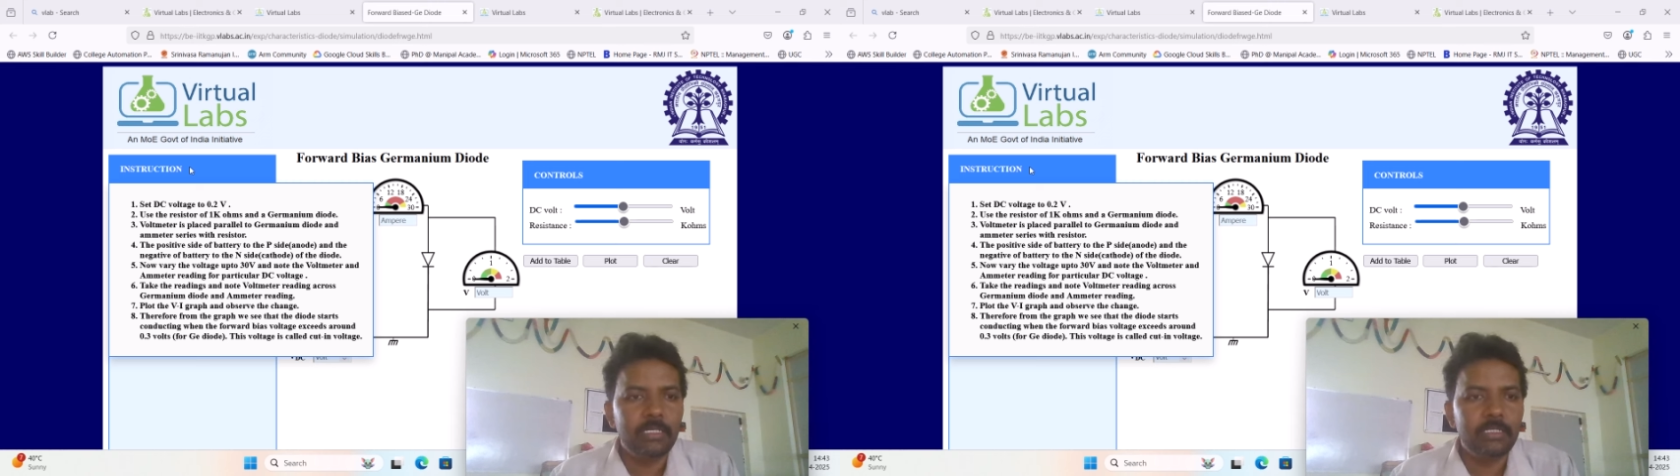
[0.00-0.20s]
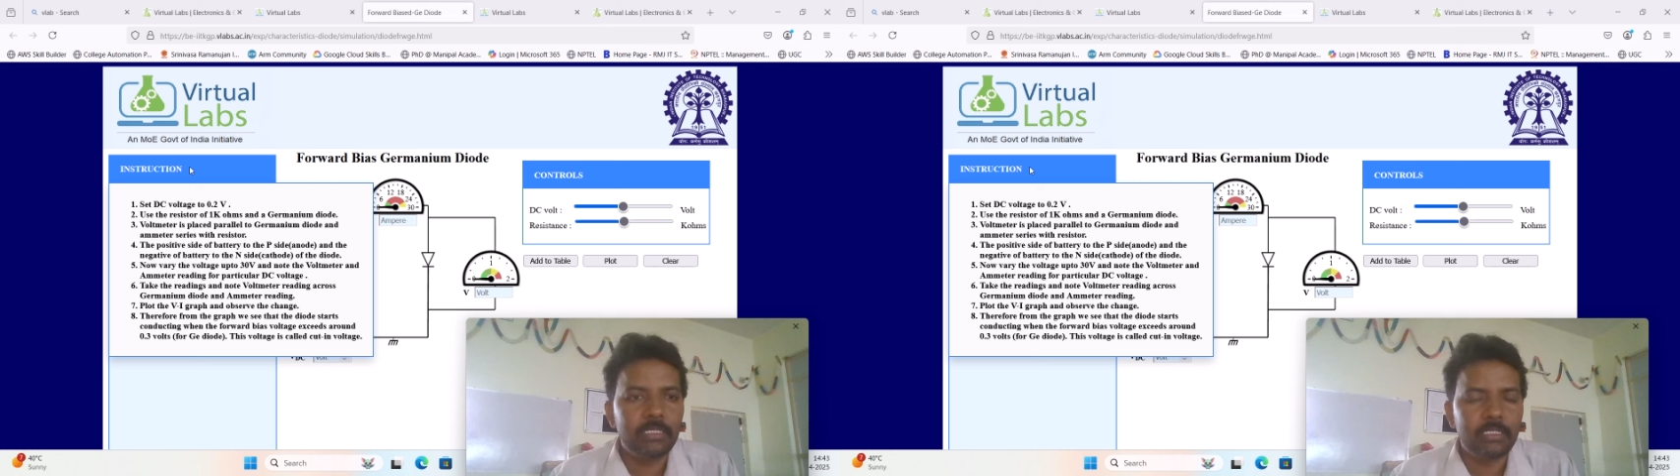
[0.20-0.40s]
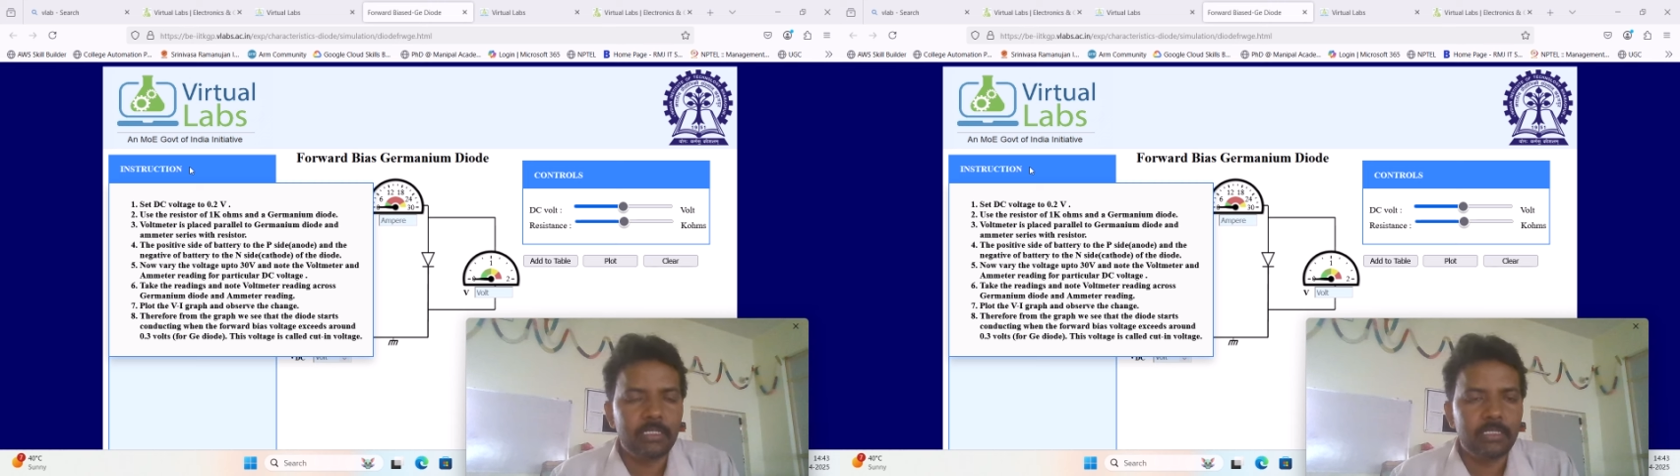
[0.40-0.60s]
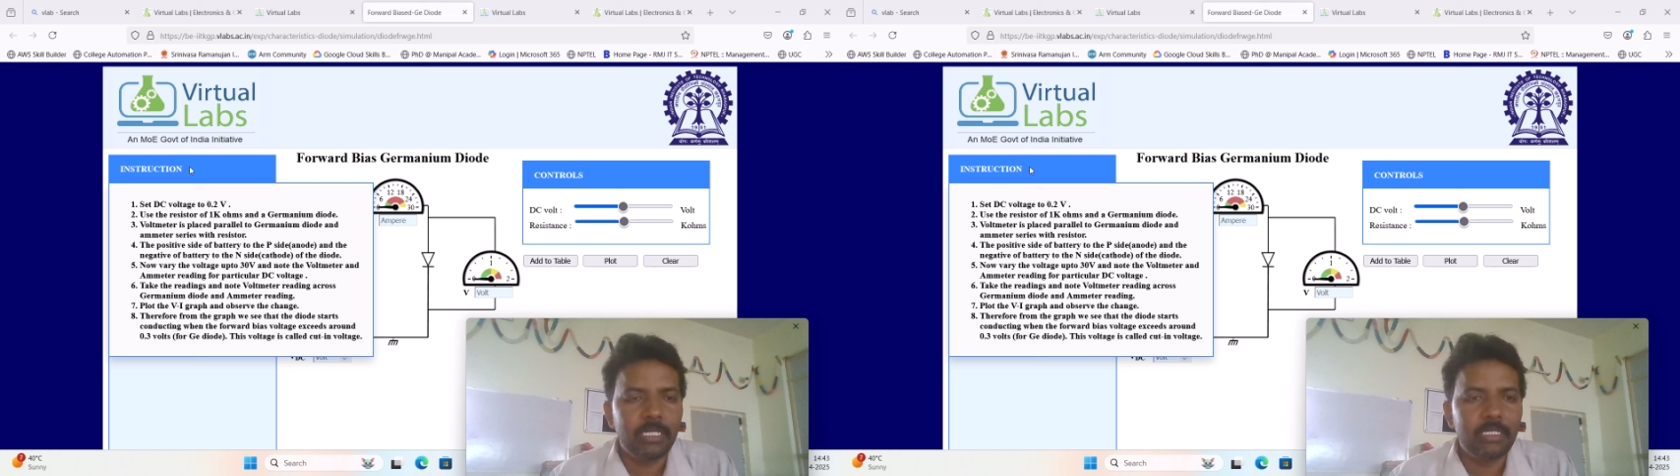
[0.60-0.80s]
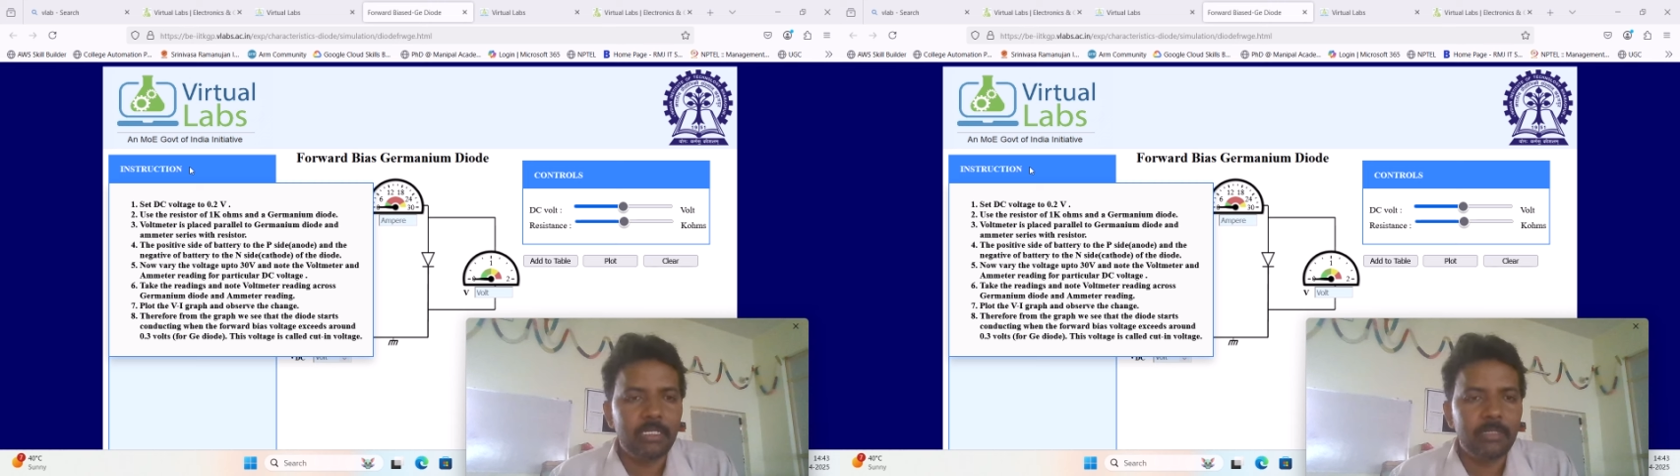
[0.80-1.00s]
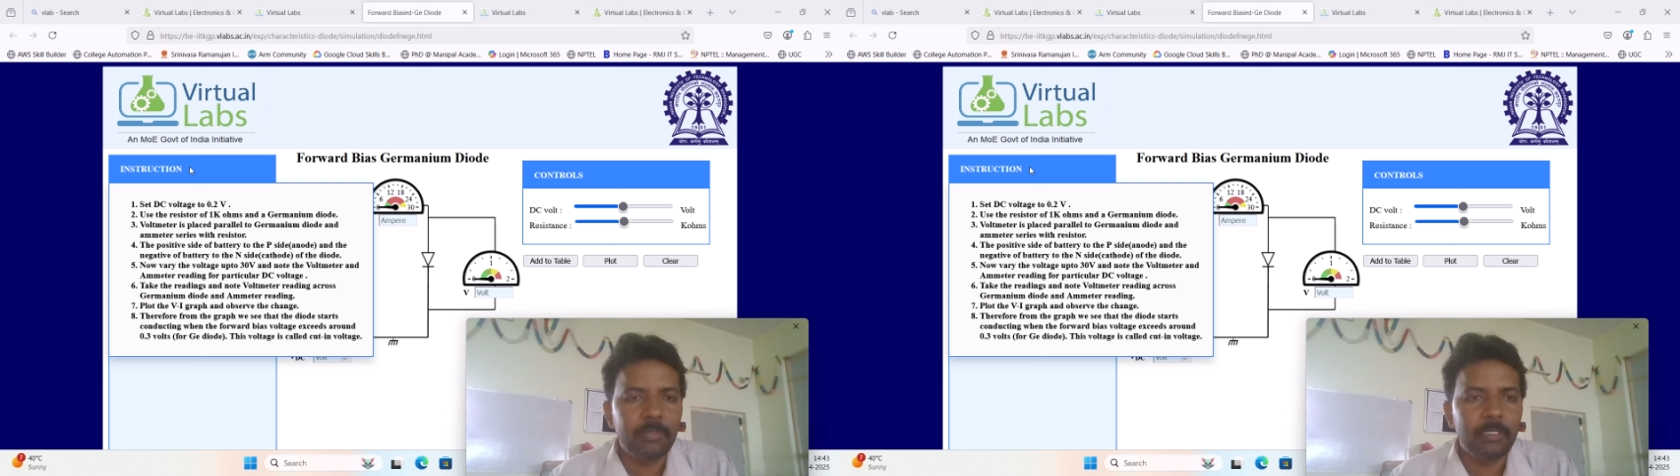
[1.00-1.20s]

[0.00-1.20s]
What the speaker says: instructions, eight